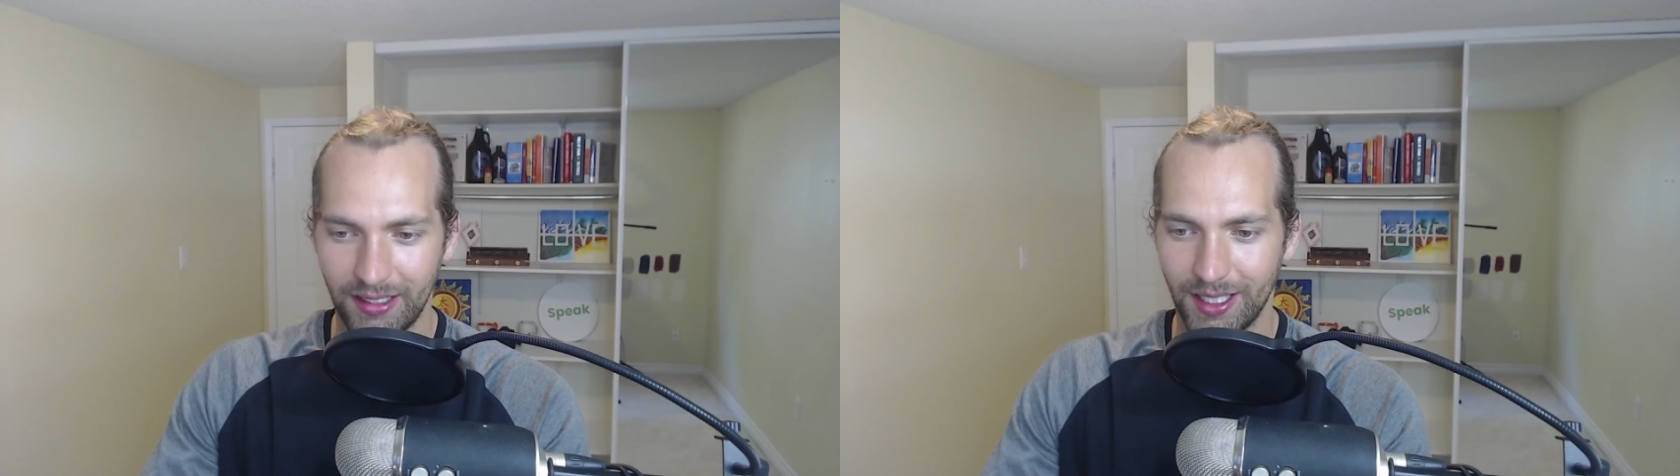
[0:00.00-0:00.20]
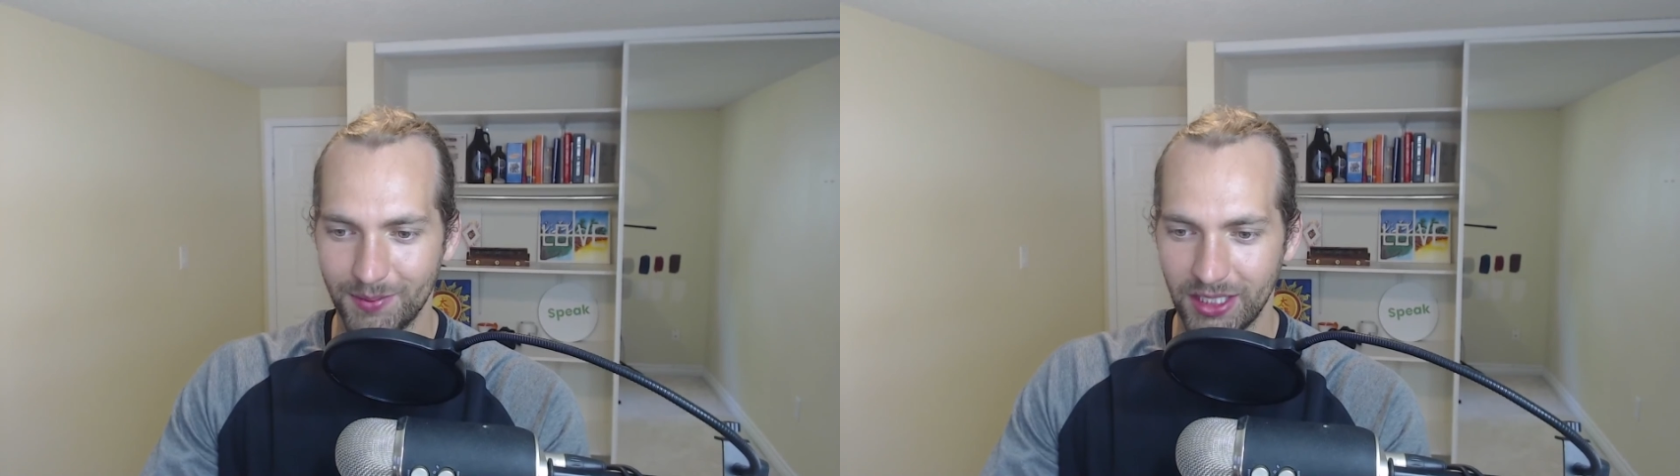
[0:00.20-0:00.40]

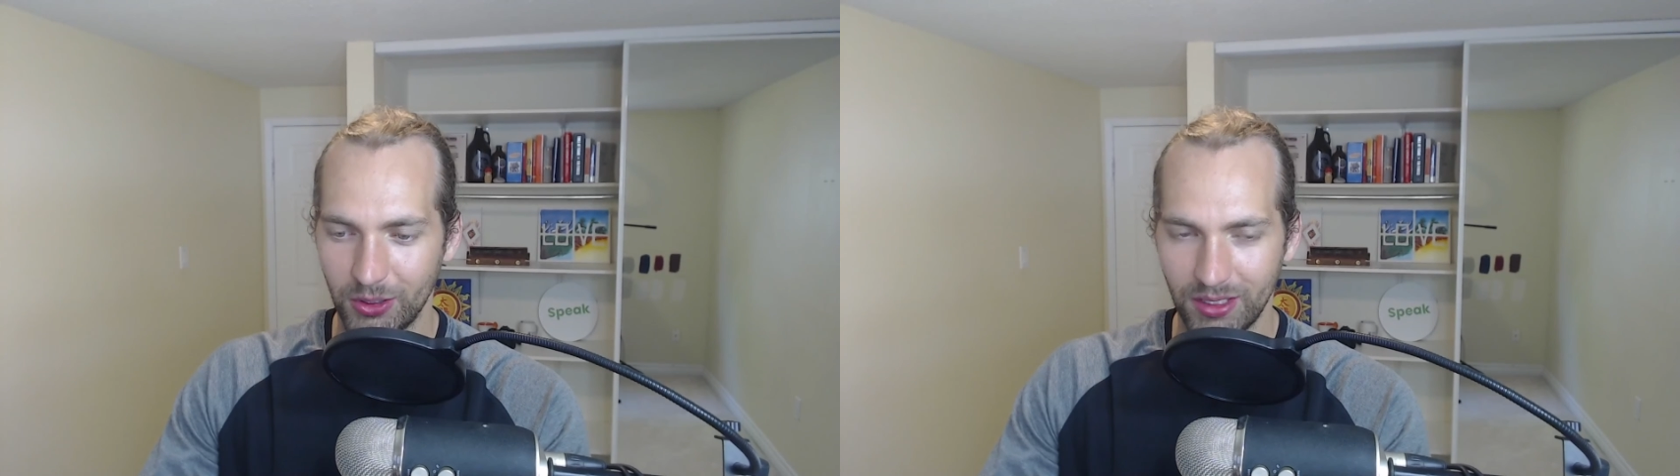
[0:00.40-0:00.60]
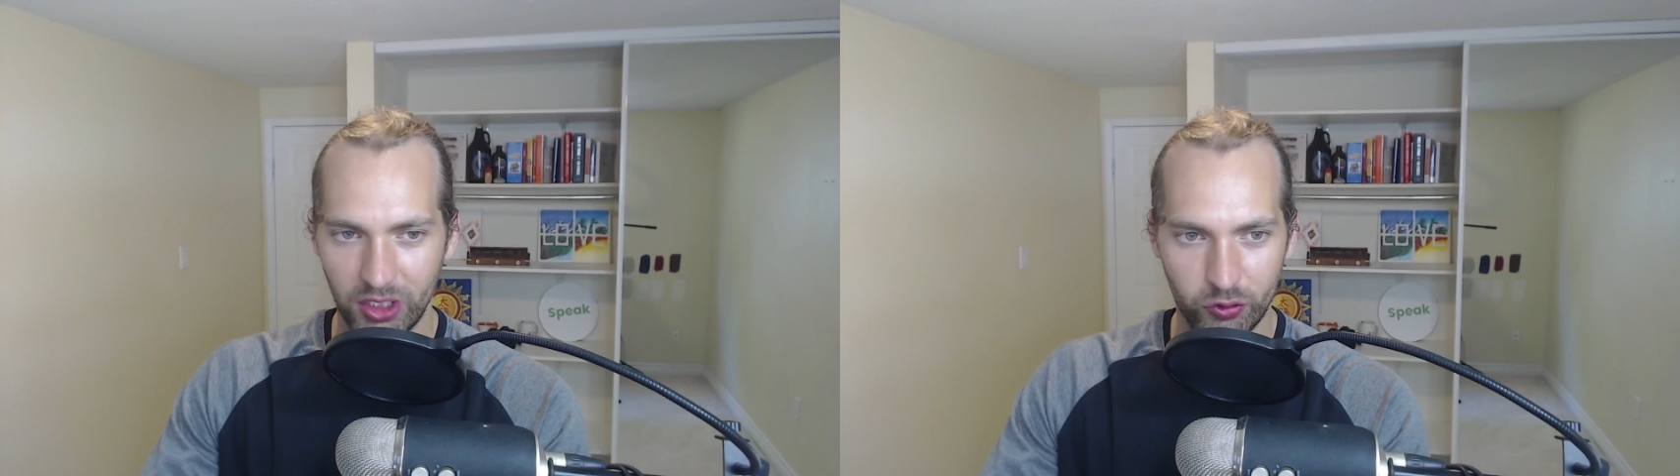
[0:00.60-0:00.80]
I'm going to
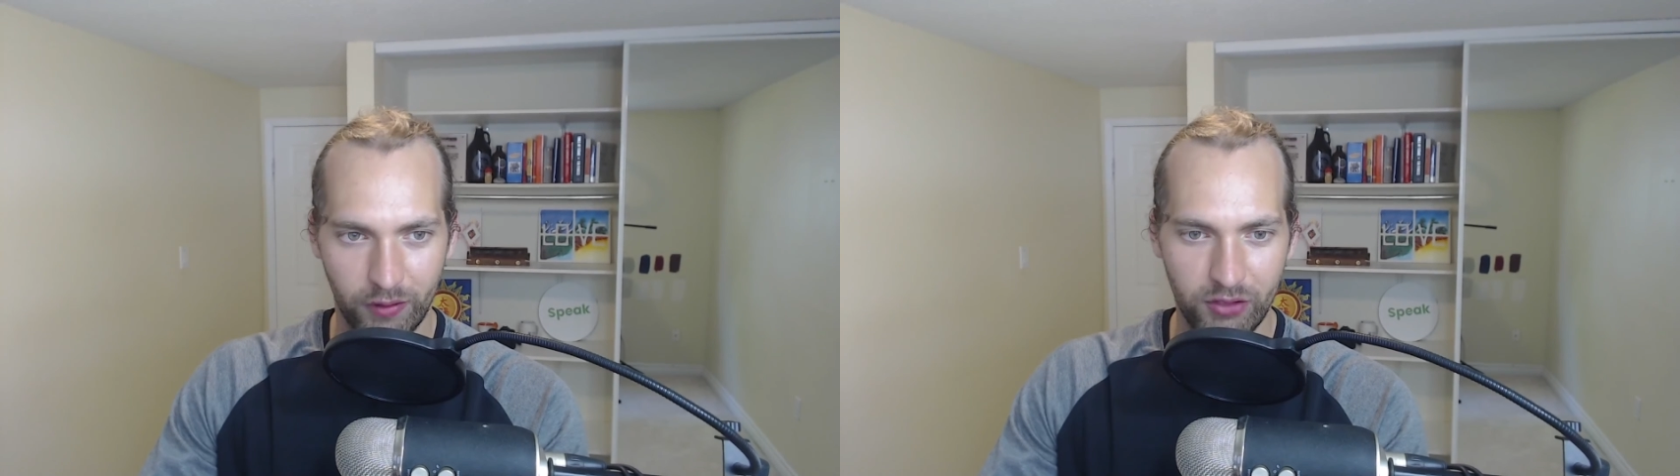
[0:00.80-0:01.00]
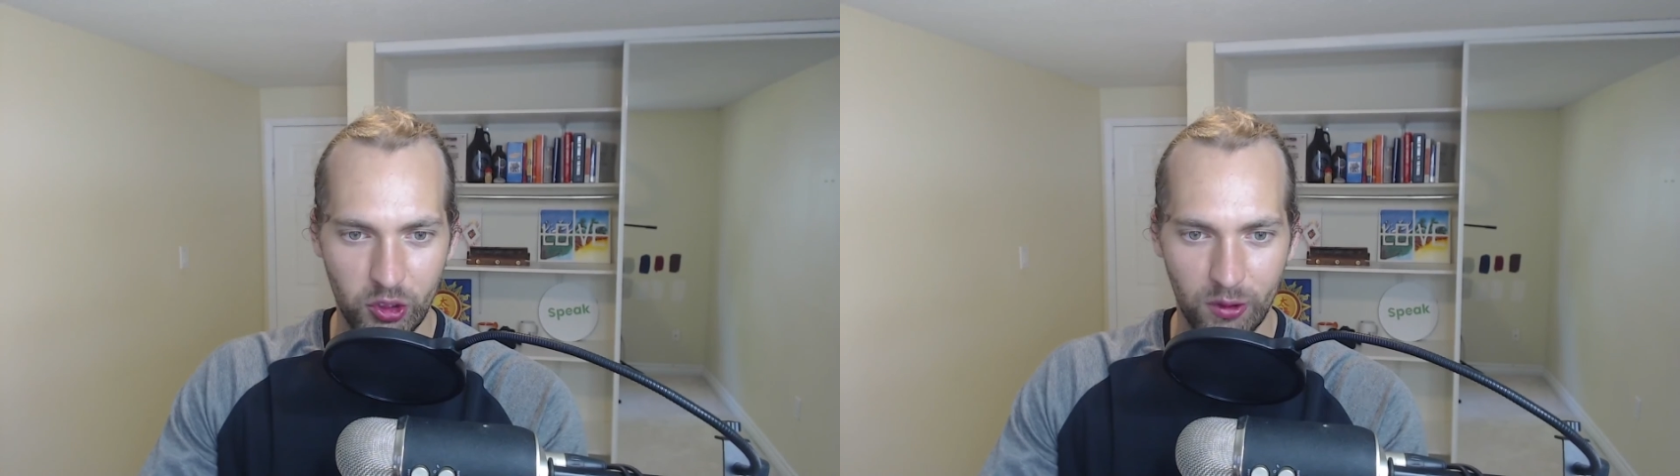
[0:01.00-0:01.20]
do a little
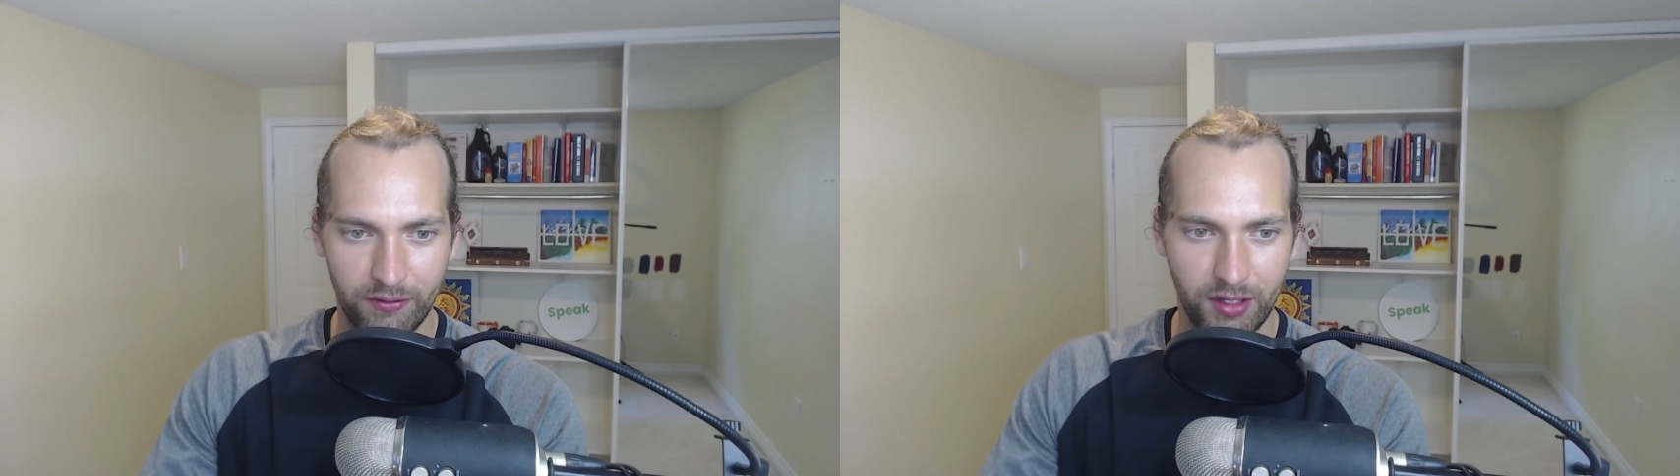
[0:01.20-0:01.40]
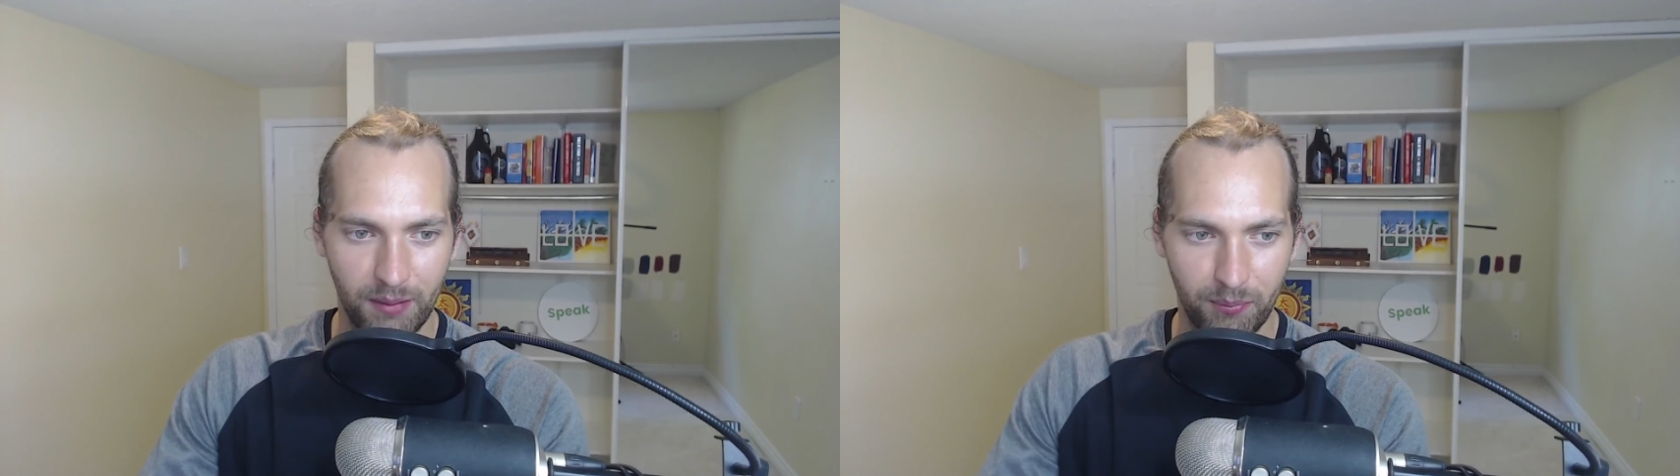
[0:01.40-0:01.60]
review
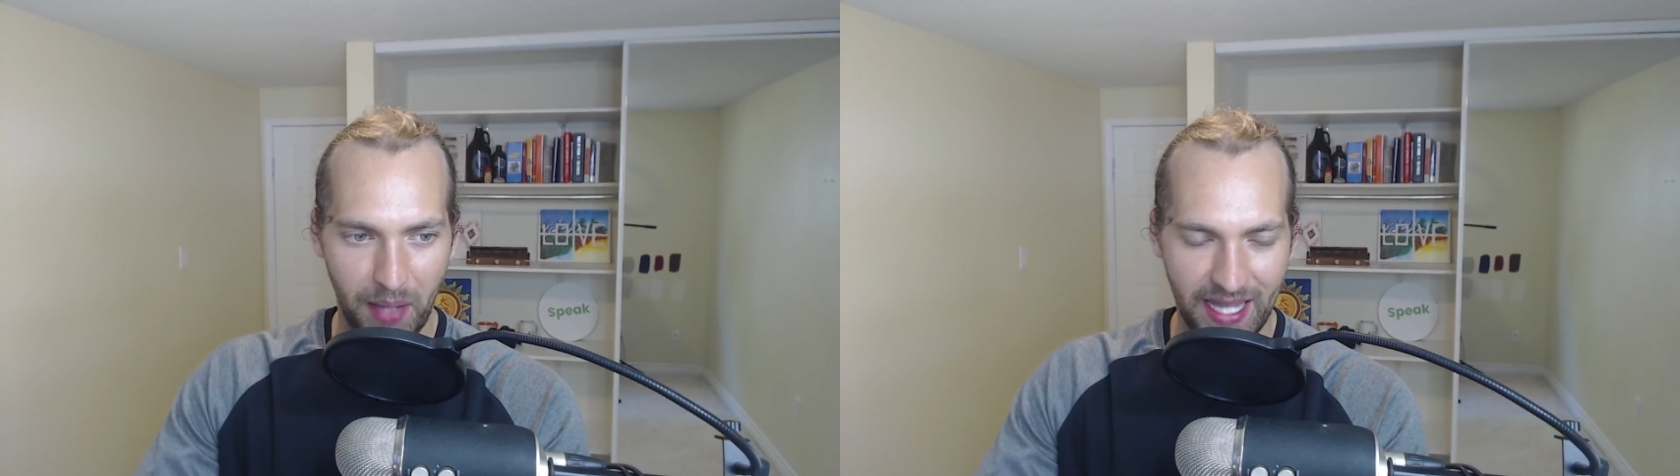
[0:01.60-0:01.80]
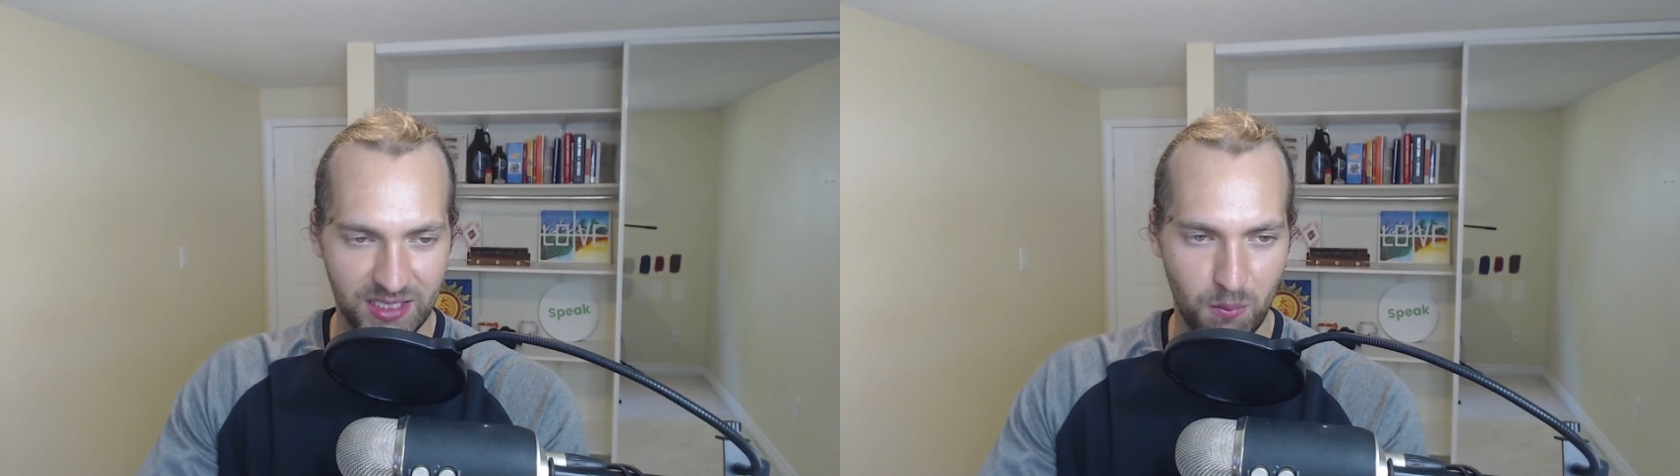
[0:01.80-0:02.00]
of the
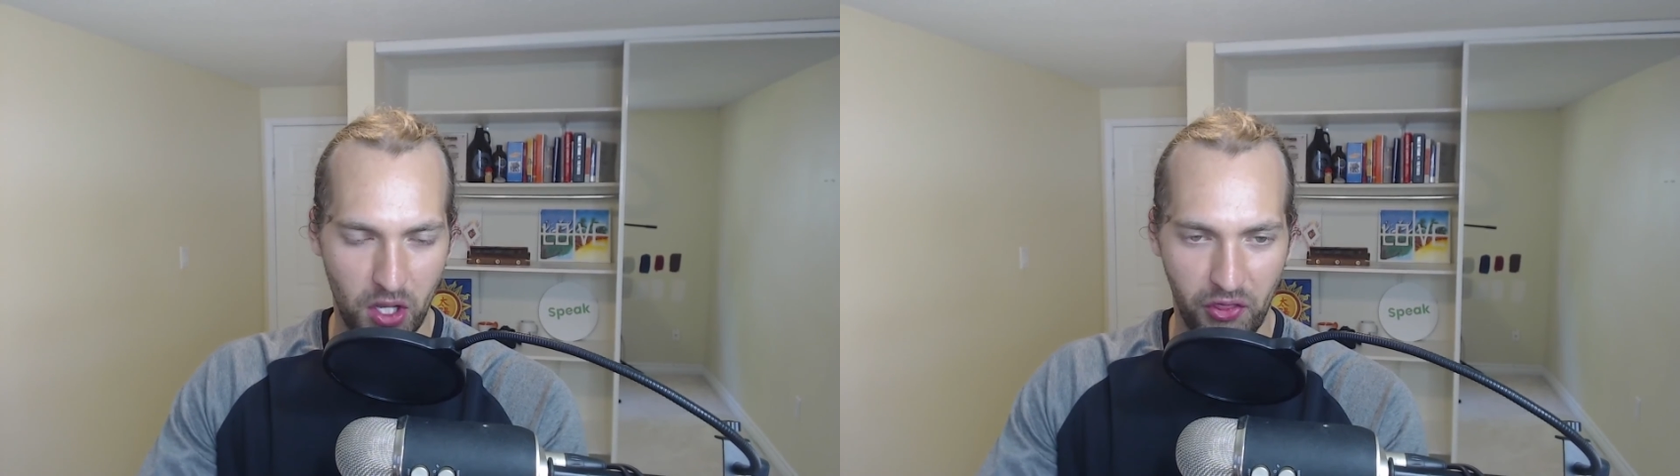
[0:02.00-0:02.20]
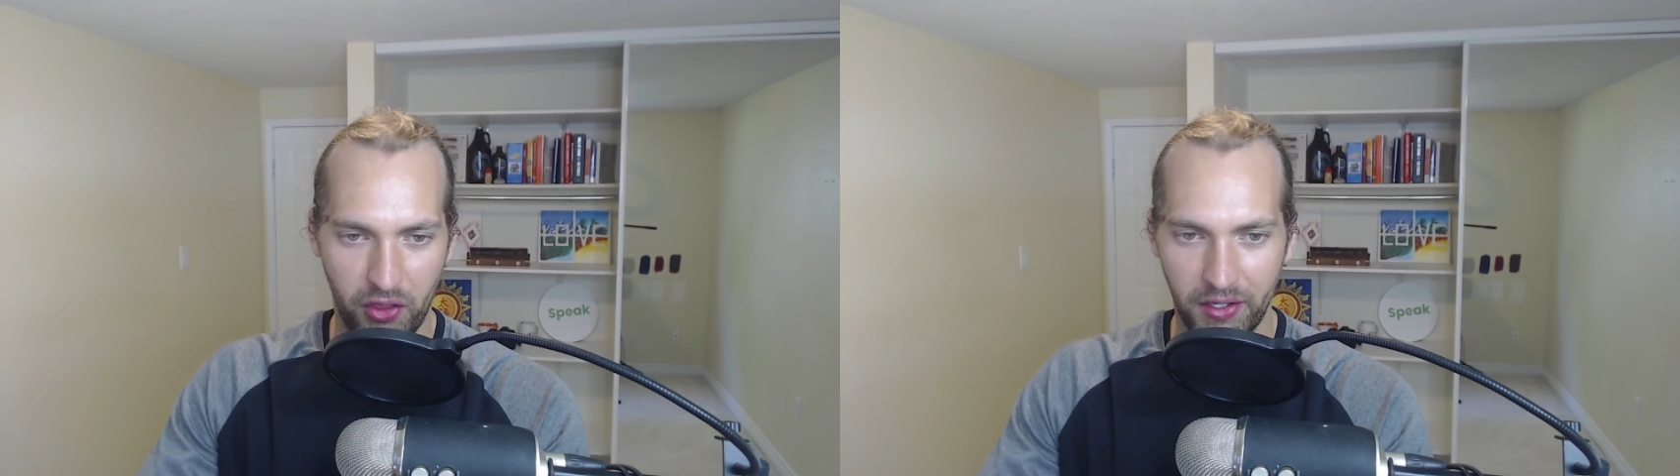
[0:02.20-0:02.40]
past
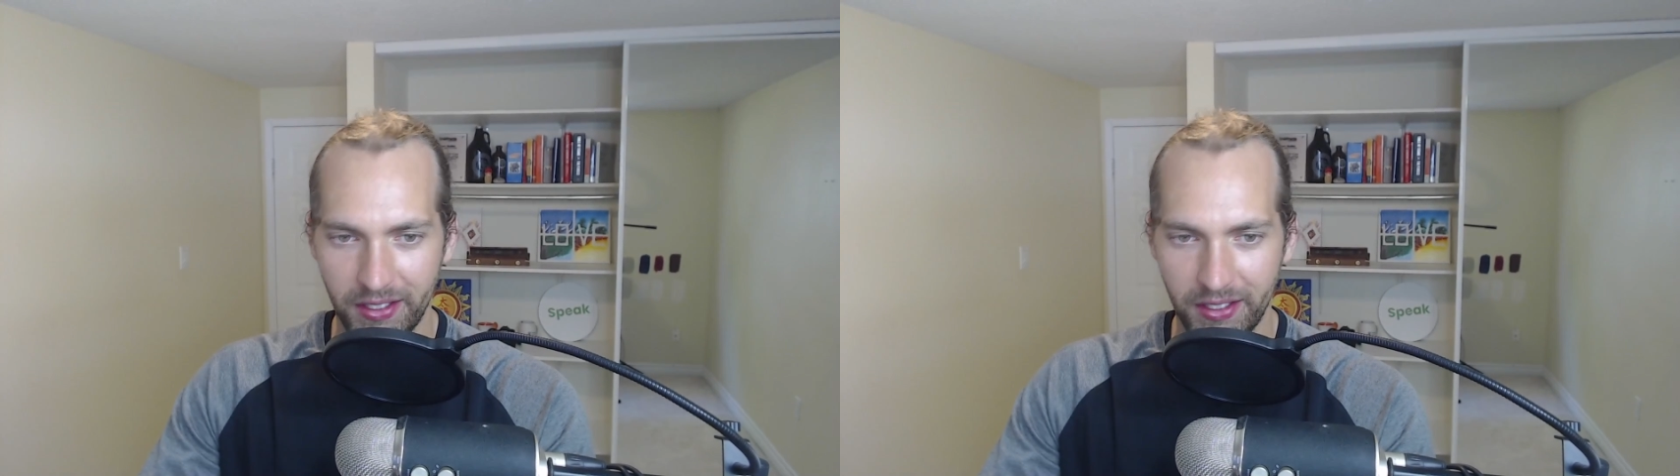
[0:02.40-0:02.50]
month